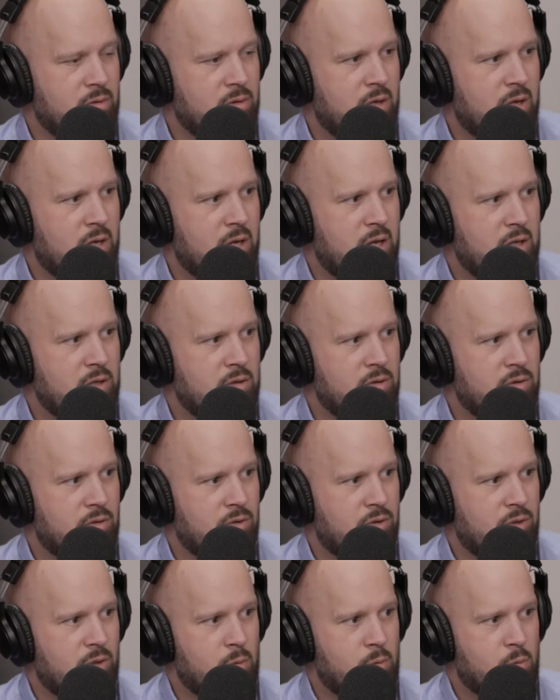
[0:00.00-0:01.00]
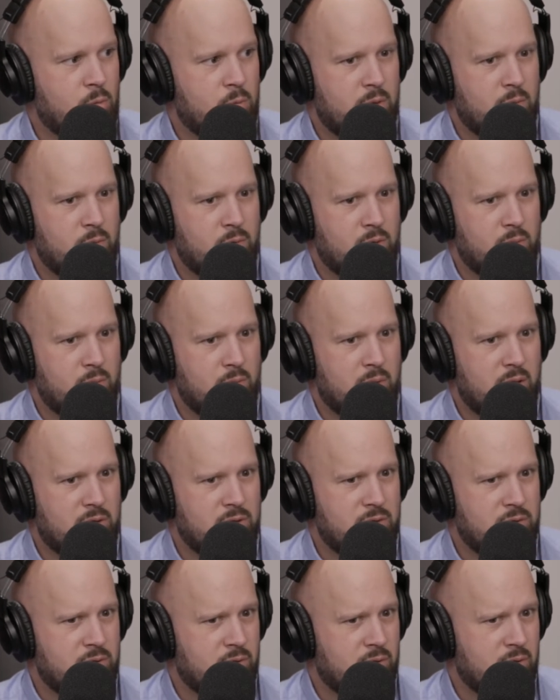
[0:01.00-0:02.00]
And so we want to make
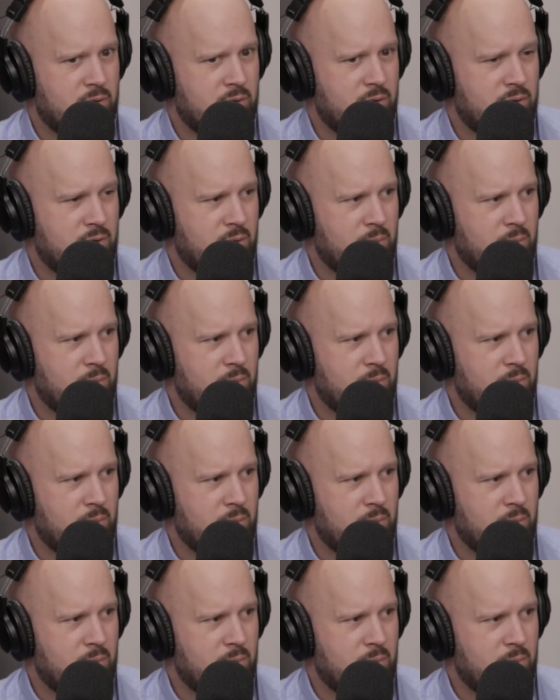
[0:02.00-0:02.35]
sure that